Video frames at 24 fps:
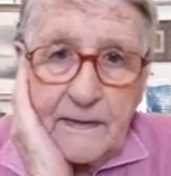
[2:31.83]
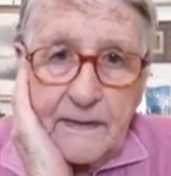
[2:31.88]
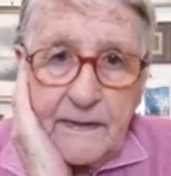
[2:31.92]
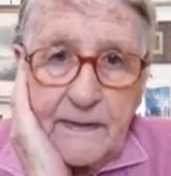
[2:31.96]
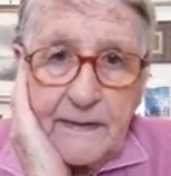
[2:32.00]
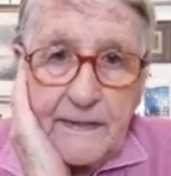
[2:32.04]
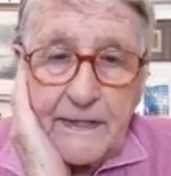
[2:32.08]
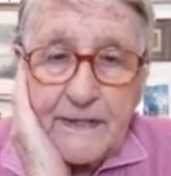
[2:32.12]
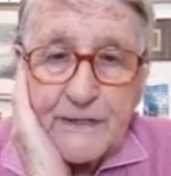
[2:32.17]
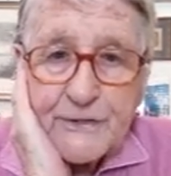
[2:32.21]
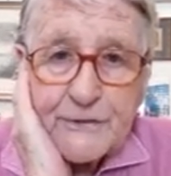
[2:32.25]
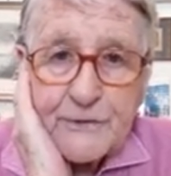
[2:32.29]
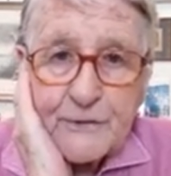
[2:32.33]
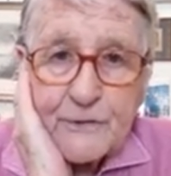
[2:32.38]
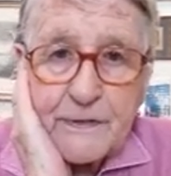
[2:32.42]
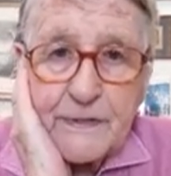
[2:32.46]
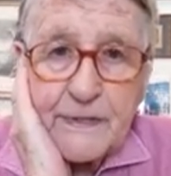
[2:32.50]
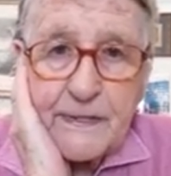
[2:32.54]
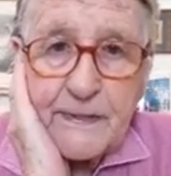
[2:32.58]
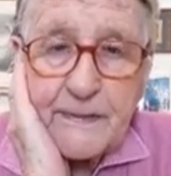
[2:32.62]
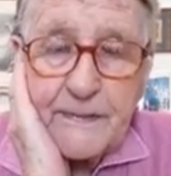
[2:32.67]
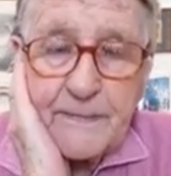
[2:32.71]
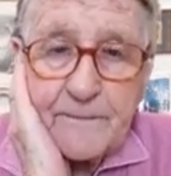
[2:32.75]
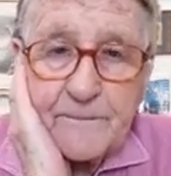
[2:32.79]
in
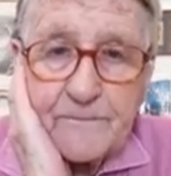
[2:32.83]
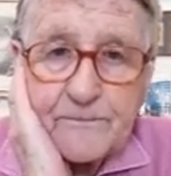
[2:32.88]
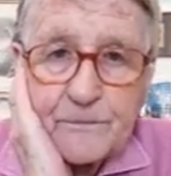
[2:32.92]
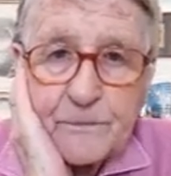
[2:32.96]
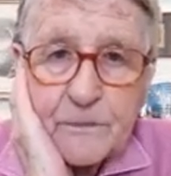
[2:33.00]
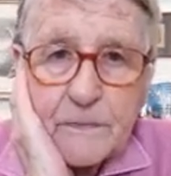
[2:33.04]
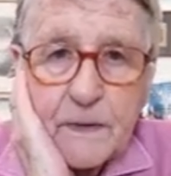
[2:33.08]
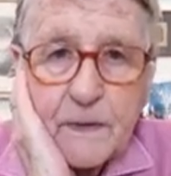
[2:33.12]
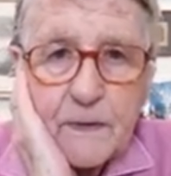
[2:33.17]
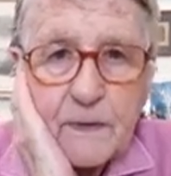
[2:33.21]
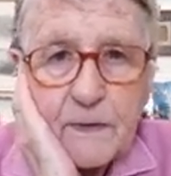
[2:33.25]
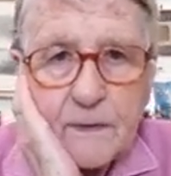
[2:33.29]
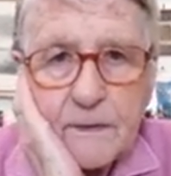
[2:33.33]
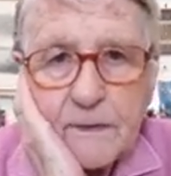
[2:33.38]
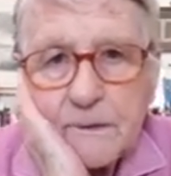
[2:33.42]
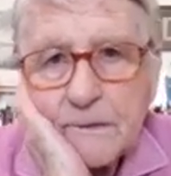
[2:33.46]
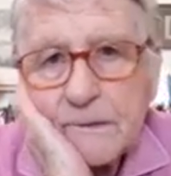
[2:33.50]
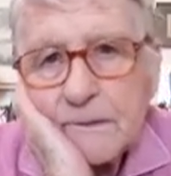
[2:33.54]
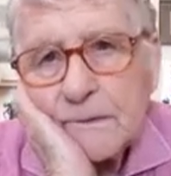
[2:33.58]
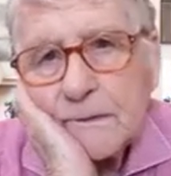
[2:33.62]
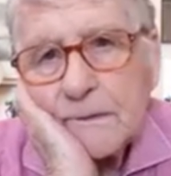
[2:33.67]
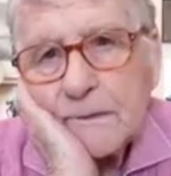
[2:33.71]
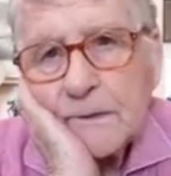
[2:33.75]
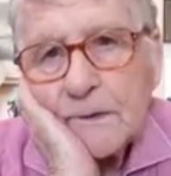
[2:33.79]
history,
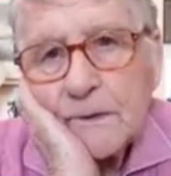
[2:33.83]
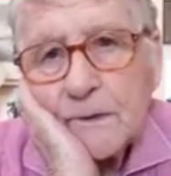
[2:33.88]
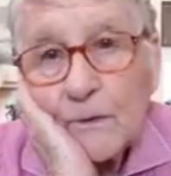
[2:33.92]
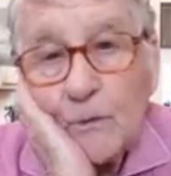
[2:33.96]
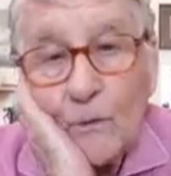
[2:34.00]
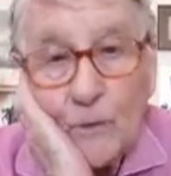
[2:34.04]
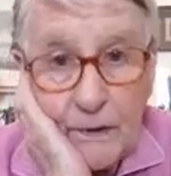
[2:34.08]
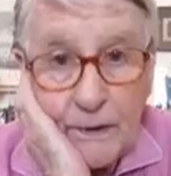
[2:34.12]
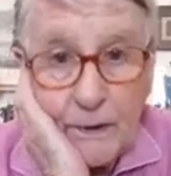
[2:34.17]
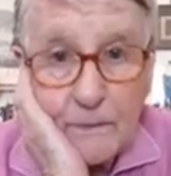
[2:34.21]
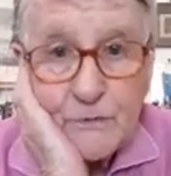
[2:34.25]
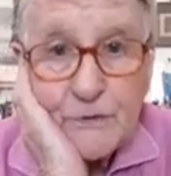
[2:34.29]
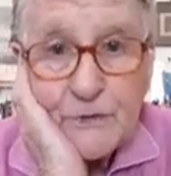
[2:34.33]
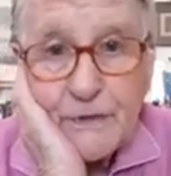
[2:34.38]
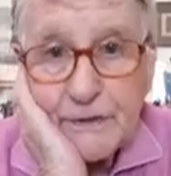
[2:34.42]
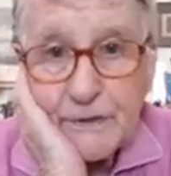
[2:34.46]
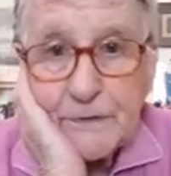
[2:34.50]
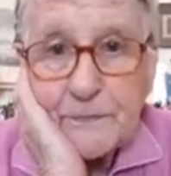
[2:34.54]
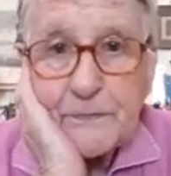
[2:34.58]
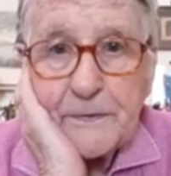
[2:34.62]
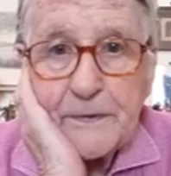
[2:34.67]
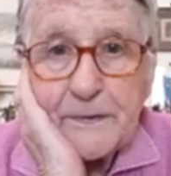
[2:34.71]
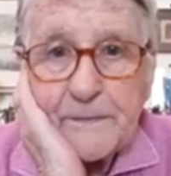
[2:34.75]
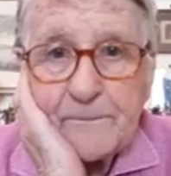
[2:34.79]
William
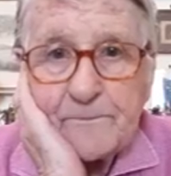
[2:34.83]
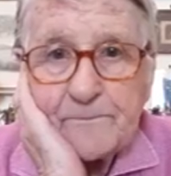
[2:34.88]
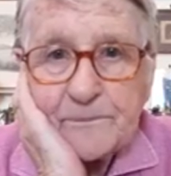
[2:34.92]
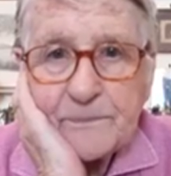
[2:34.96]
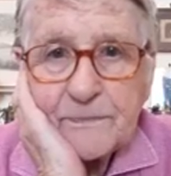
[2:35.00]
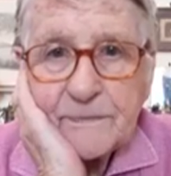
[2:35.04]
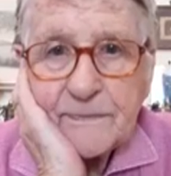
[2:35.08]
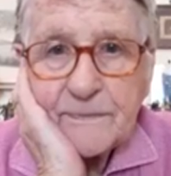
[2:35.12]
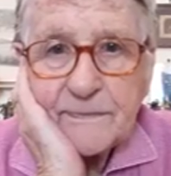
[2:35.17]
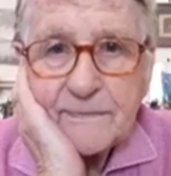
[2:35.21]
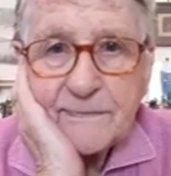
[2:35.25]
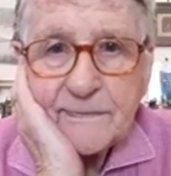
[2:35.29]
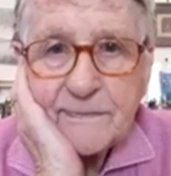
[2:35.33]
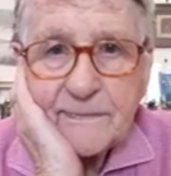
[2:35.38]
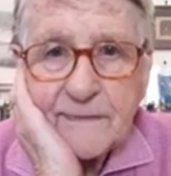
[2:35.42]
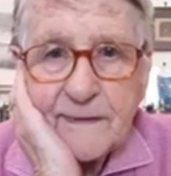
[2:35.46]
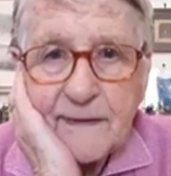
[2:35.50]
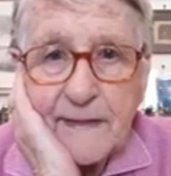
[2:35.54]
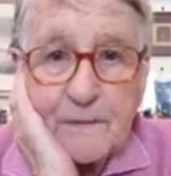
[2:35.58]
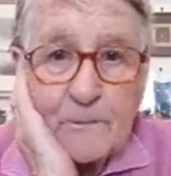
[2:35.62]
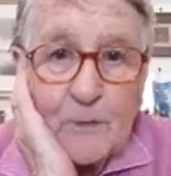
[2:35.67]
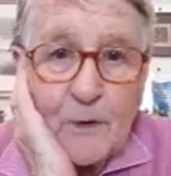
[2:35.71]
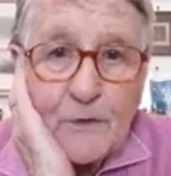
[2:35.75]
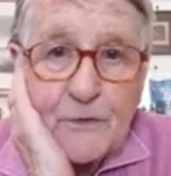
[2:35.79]
Shakespeare,
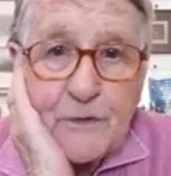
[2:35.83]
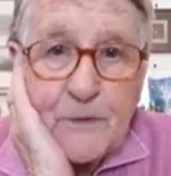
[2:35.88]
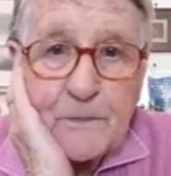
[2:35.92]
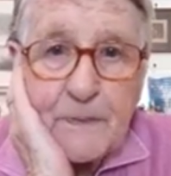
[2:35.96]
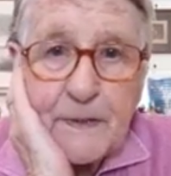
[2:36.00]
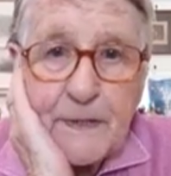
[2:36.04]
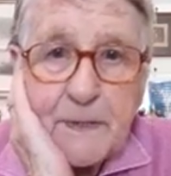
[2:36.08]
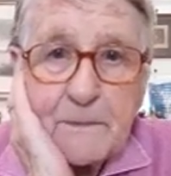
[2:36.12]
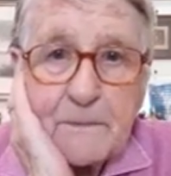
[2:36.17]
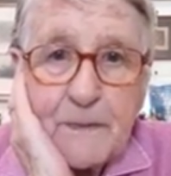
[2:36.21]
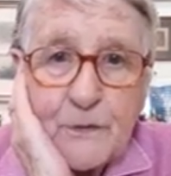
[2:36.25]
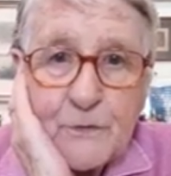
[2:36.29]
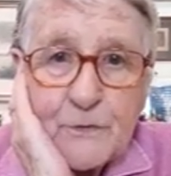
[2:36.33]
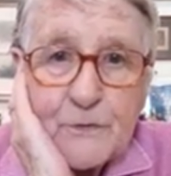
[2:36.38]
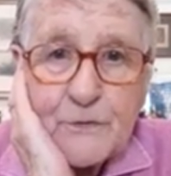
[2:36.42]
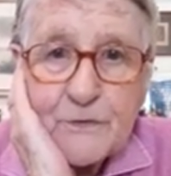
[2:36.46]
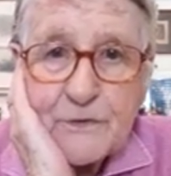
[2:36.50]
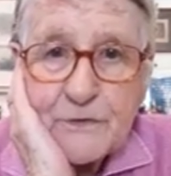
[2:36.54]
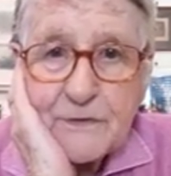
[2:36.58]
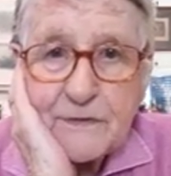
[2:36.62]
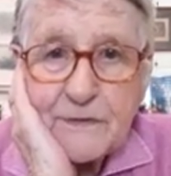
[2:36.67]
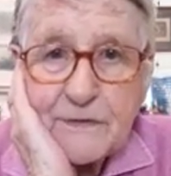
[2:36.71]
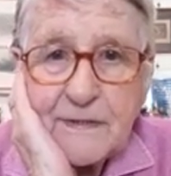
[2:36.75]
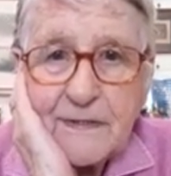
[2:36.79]
and possibly the
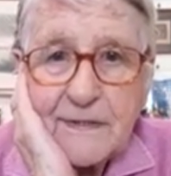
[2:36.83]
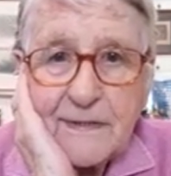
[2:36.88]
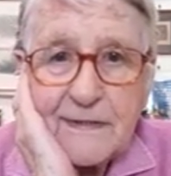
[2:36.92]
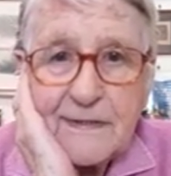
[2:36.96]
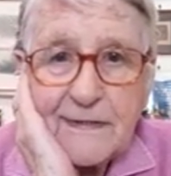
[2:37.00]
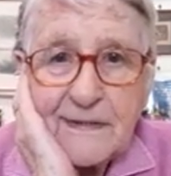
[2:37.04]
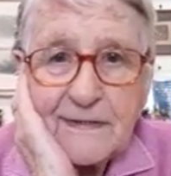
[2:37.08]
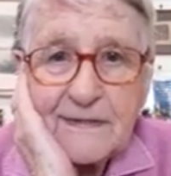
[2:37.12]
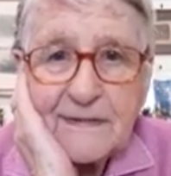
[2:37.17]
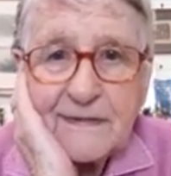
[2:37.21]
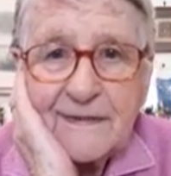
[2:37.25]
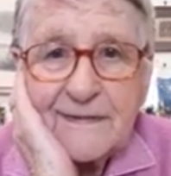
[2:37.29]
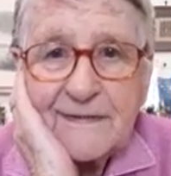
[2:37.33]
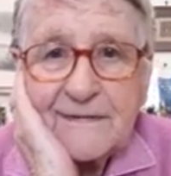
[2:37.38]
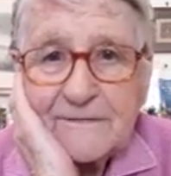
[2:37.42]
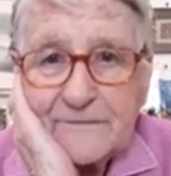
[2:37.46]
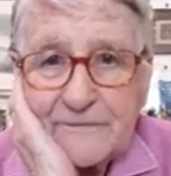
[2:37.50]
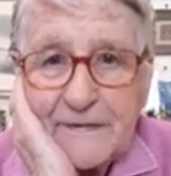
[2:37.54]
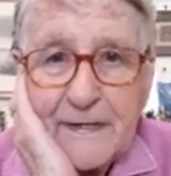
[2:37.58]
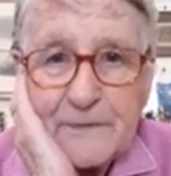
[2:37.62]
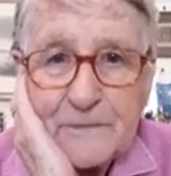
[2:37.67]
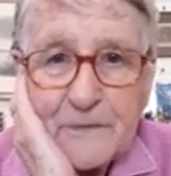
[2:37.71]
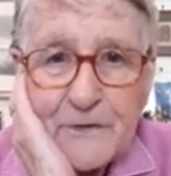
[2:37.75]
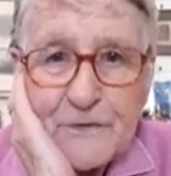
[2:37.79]
most
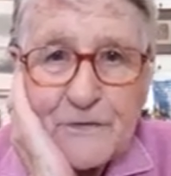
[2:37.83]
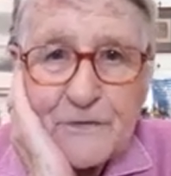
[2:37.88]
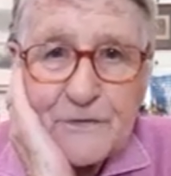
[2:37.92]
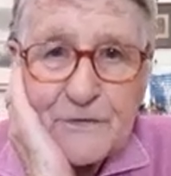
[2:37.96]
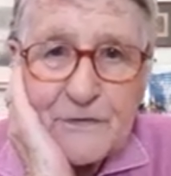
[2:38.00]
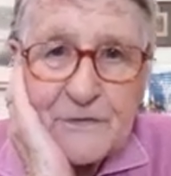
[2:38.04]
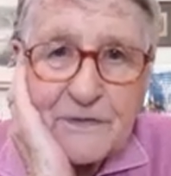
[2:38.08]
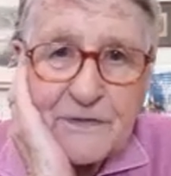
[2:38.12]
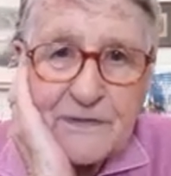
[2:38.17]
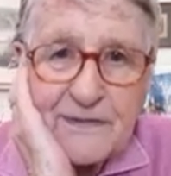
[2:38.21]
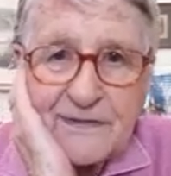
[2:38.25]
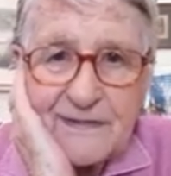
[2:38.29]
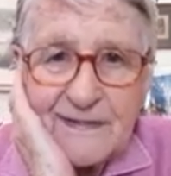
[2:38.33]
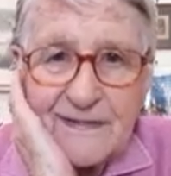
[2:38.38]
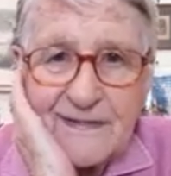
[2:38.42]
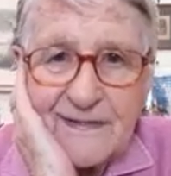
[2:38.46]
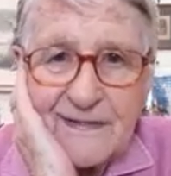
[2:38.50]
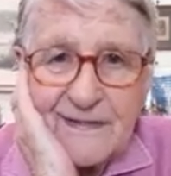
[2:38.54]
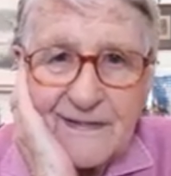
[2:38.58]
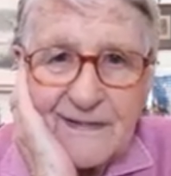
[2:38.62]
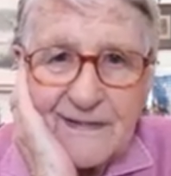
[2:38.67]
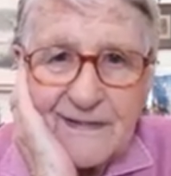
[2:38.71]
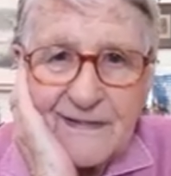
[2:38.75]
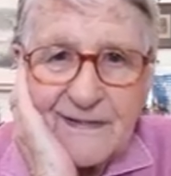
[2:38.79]
famous
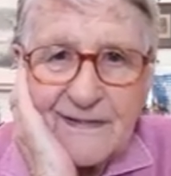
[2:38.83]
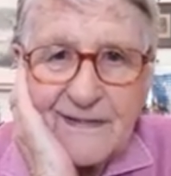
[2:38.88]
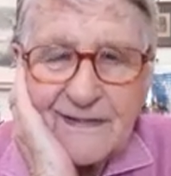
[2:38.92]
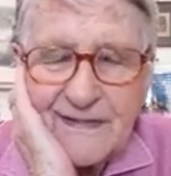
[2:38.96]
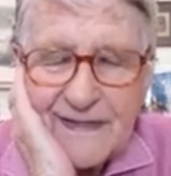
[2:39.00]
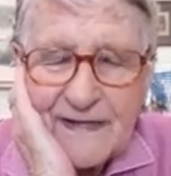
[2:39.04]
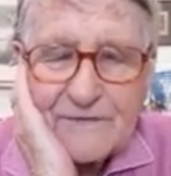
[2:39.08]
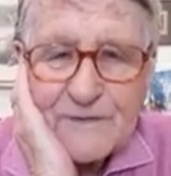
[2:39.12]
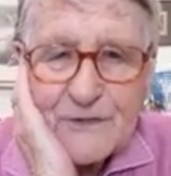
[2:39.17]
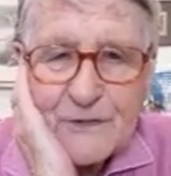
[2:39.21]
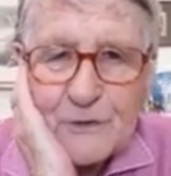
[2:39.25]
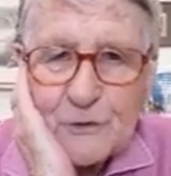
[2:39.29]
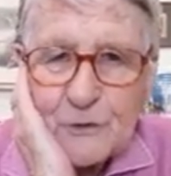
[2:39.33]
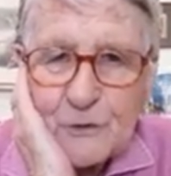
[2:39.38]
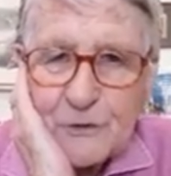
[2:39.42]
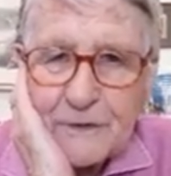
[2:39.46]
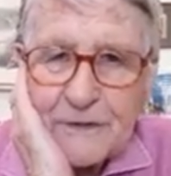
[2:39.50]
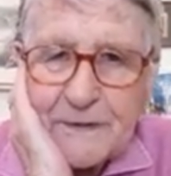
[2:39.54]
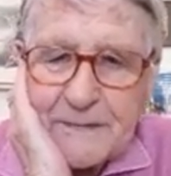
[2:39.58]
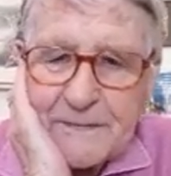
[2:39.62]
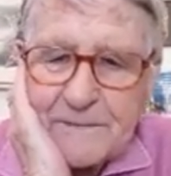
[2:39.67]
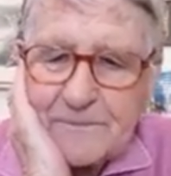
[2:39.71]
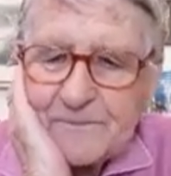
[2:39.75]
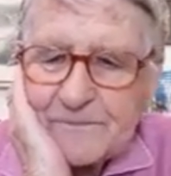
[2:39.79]
love
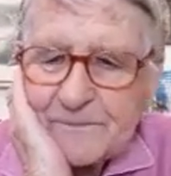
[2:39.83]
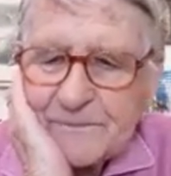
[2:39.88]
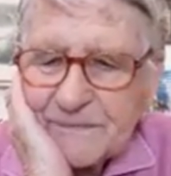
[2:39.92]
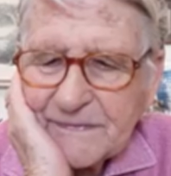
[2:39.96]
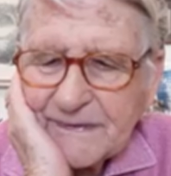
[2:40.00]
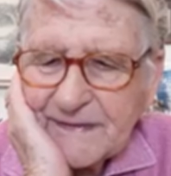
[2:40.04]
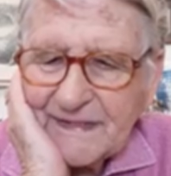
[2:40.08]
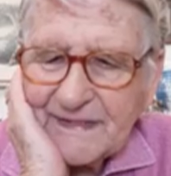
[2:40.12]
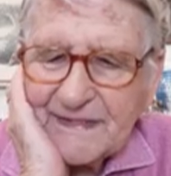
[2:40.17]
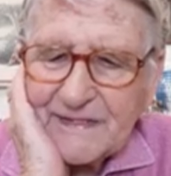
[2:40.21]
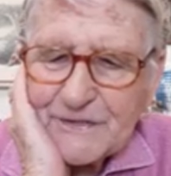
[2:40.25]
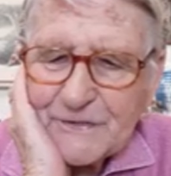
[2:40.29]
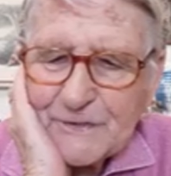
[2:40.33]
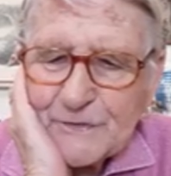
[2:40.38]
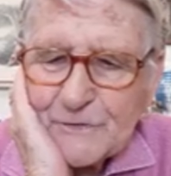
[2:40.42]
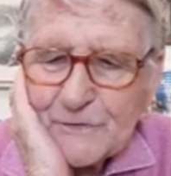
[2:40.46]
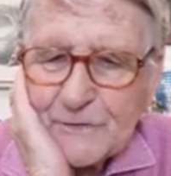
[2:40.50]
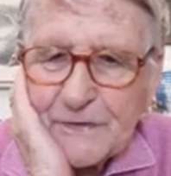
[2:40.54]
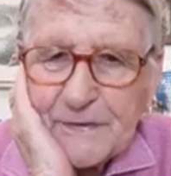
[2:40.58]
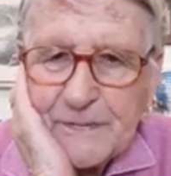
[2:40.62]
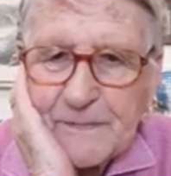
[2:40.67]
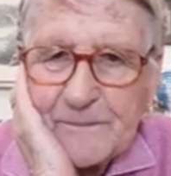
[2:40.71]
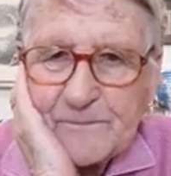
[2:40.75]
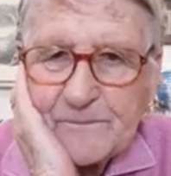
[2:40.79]
story in
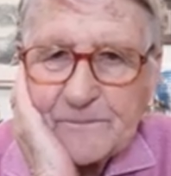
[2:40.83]
history.